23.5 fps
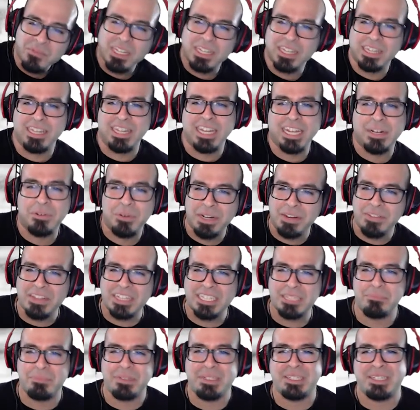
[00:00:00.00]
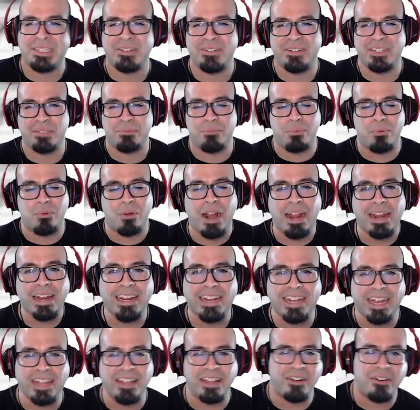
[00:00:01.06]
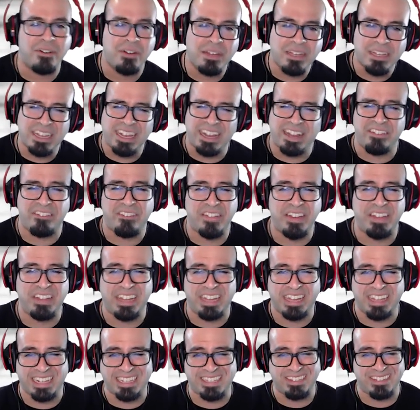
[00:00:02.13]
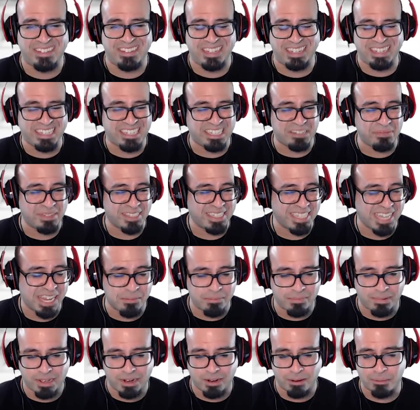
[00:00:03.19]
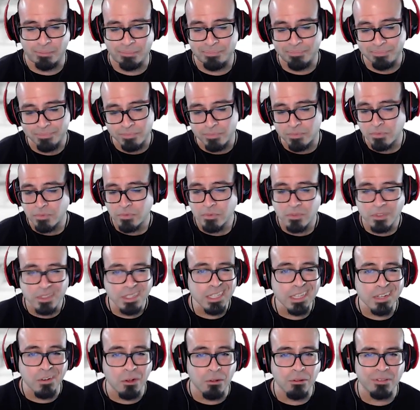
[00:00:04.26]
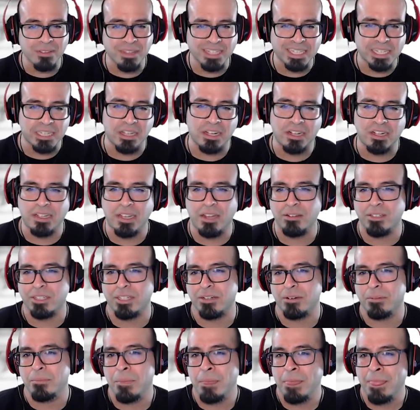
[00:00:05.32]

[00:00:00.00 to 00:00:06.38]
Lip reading: The liquid in this spittoon is bright yellow. I feel like that's all that needs to be said about it. Oh, let's look closer.